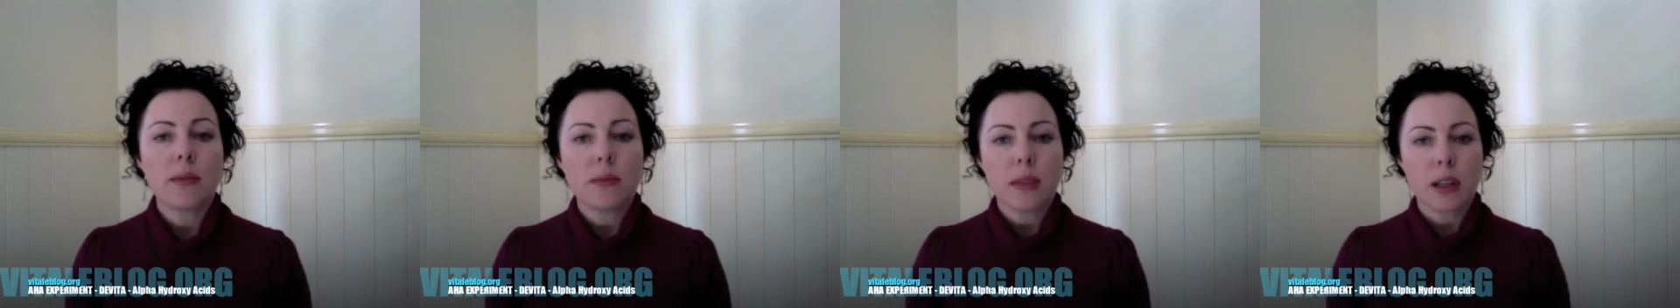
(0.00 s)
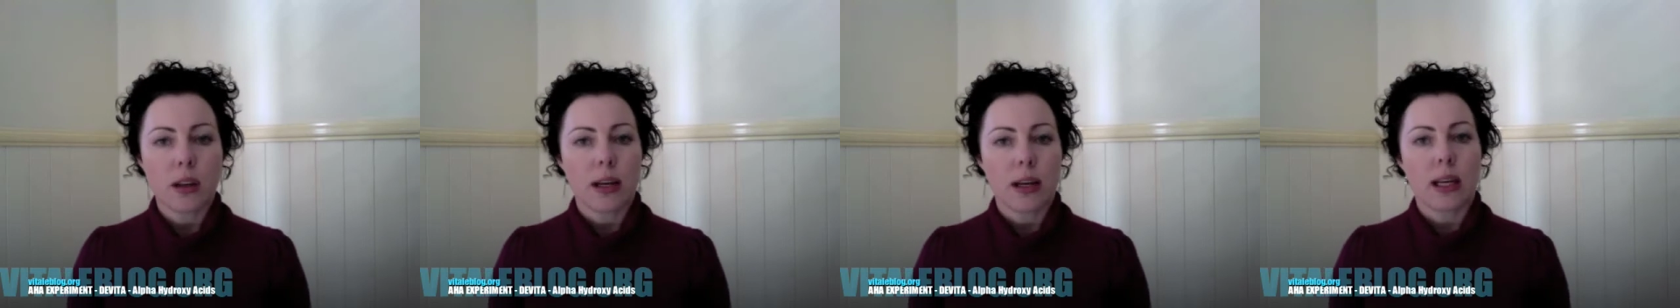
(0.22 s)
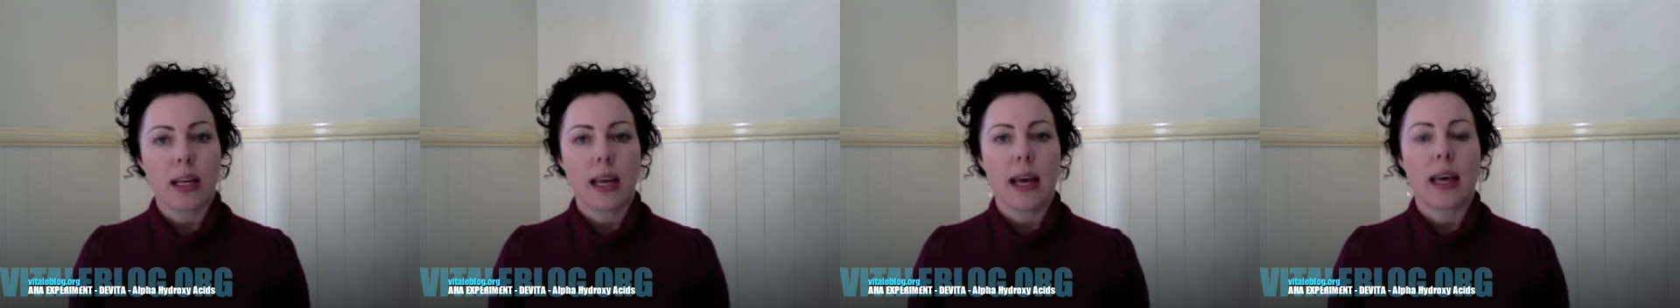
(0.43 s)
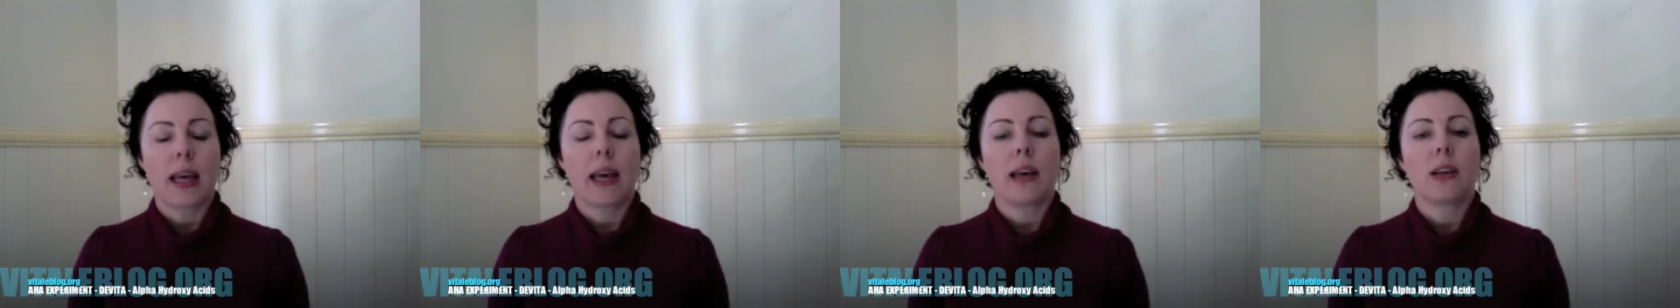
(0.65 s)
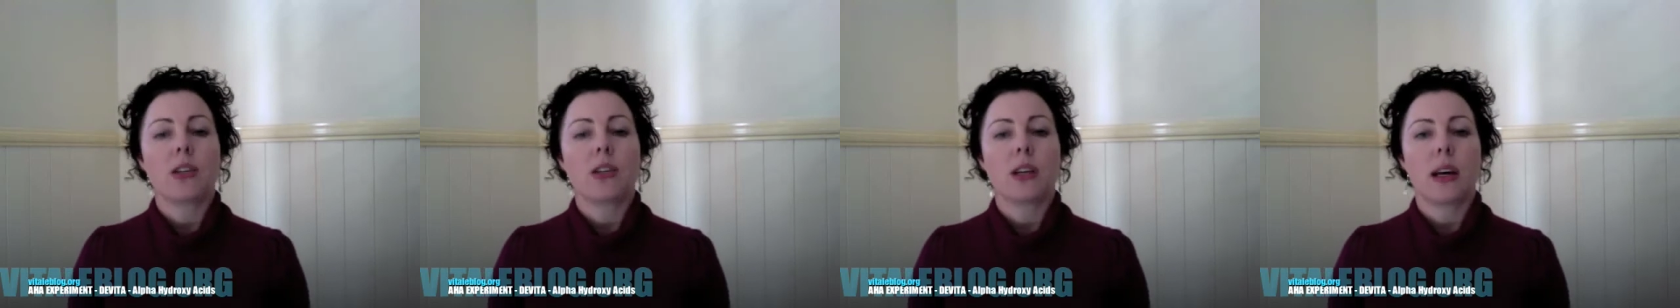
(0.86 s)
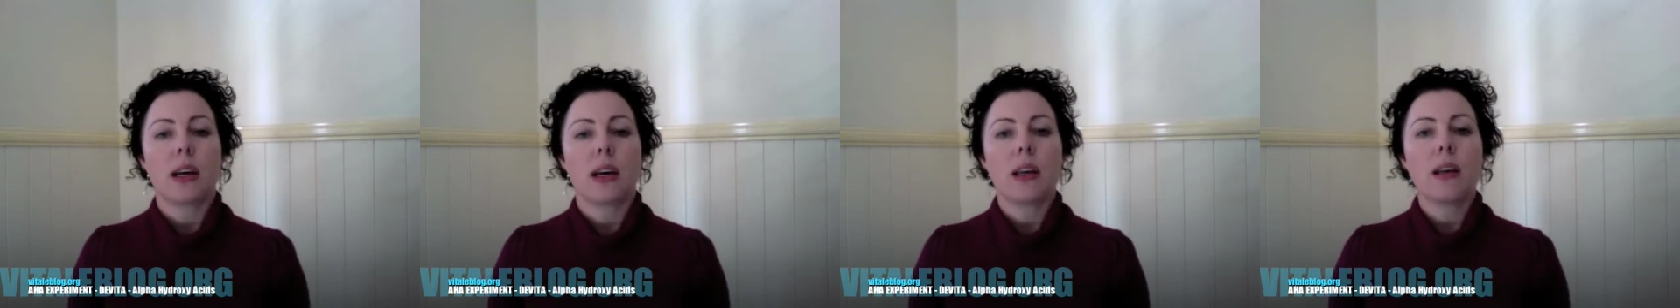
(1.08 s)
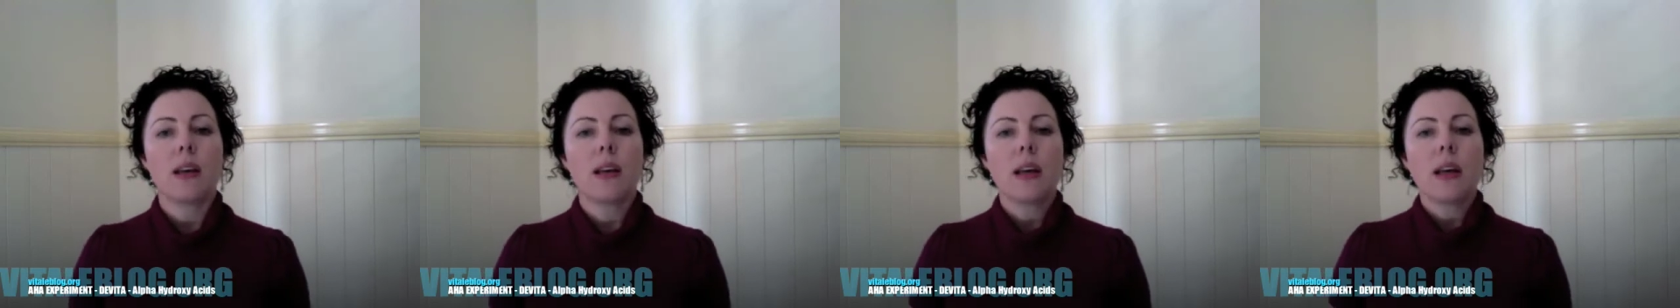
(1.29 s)
like an AHA,
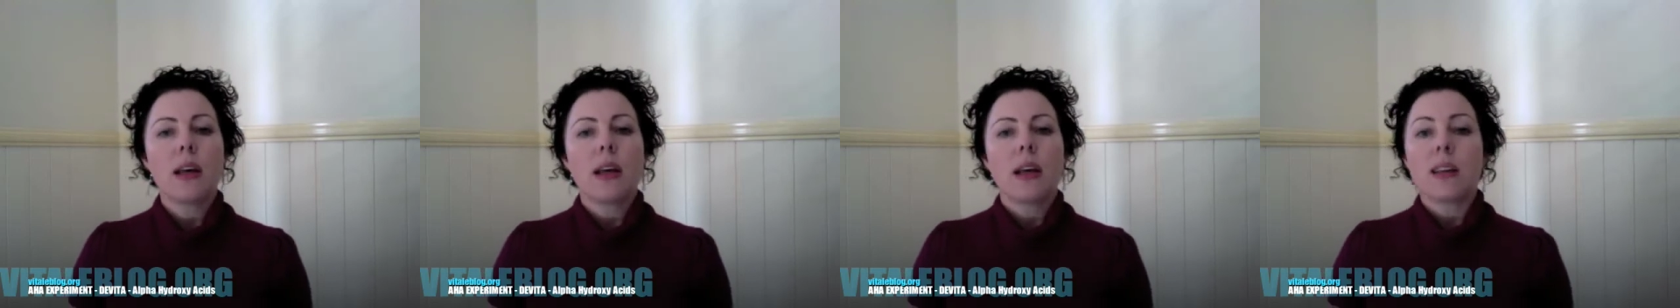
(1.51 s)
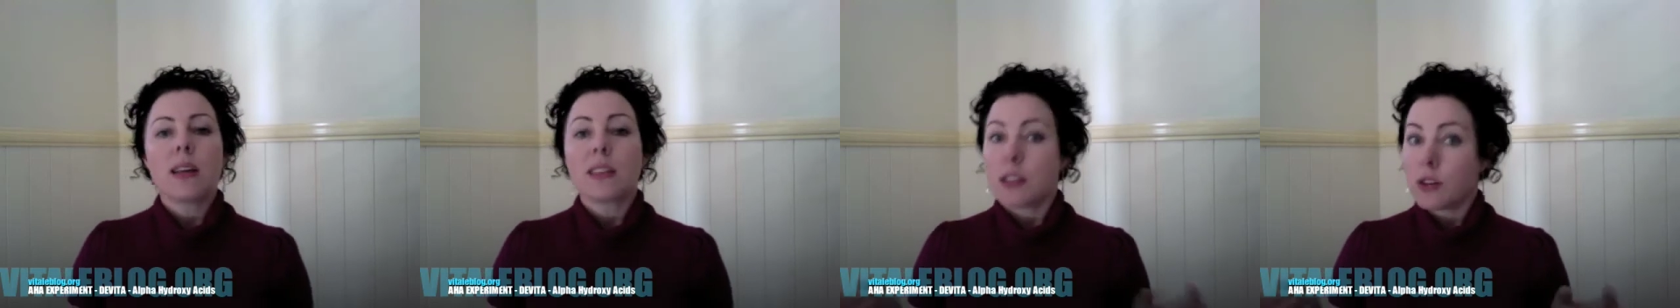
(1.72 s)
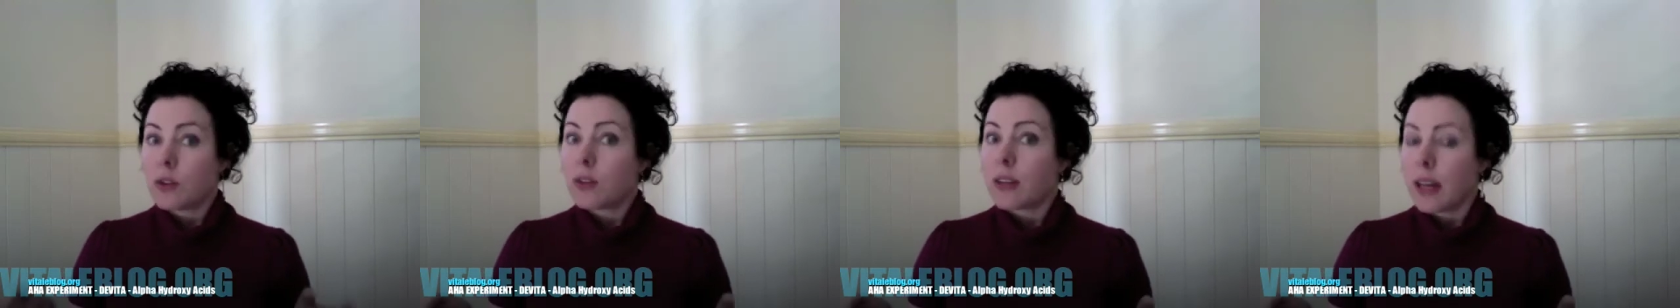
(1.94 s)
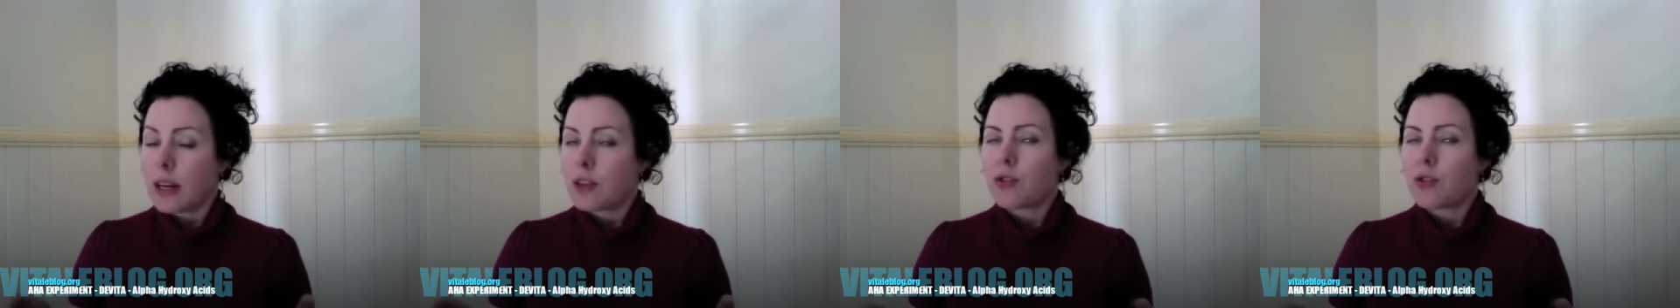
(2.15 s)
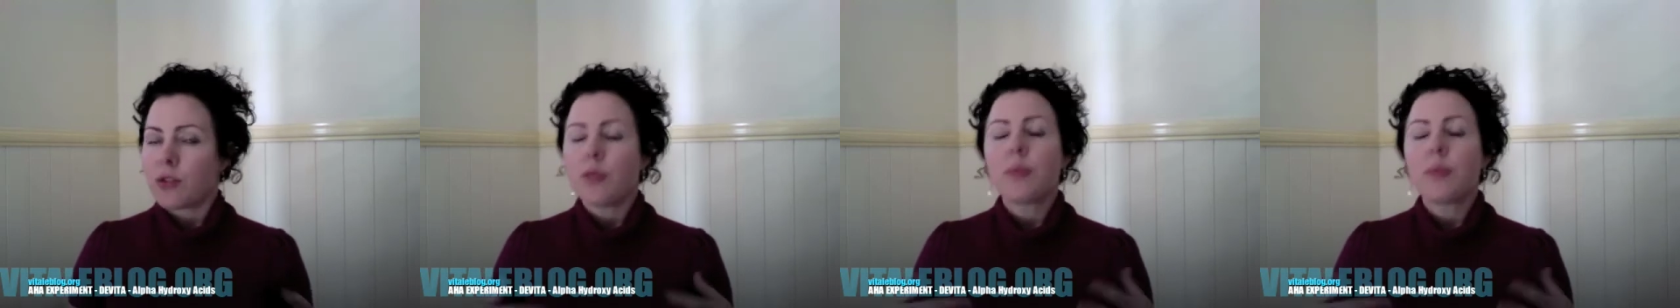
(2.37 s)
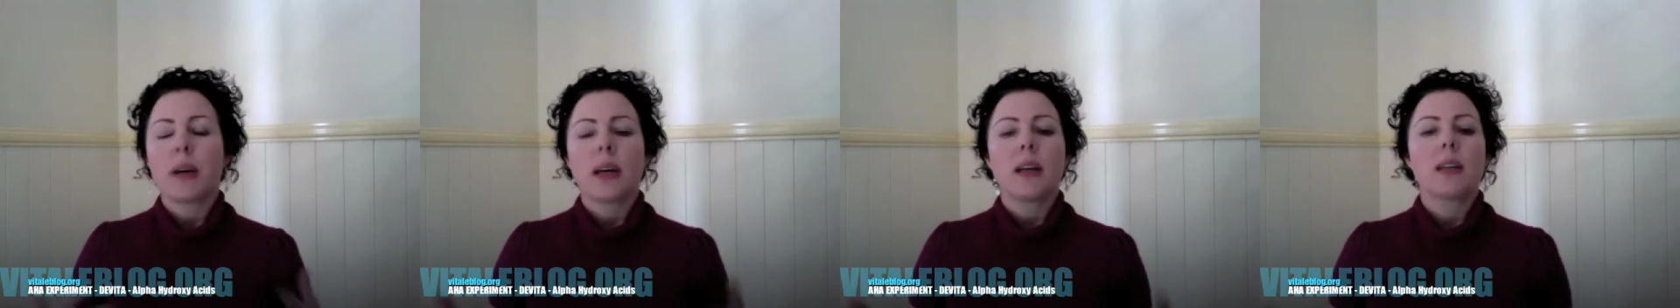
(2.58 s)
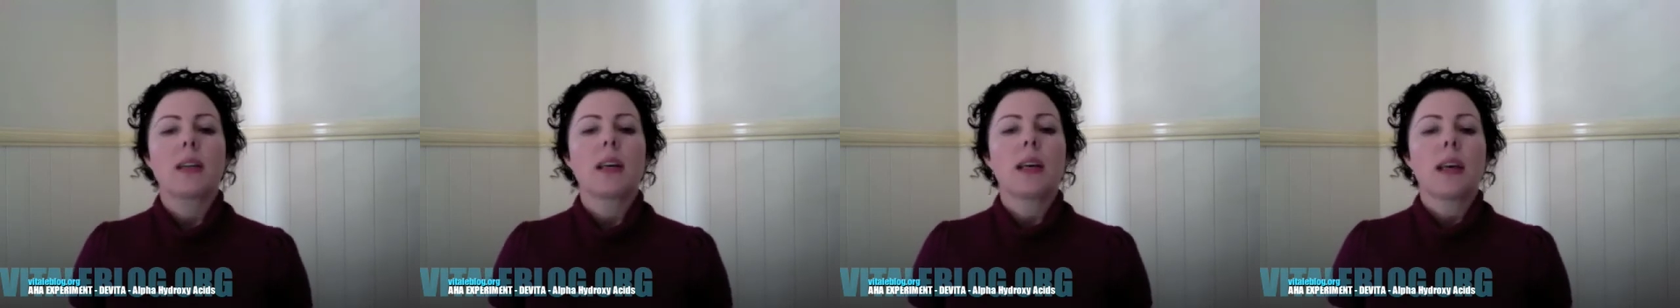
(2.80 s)
still natural, but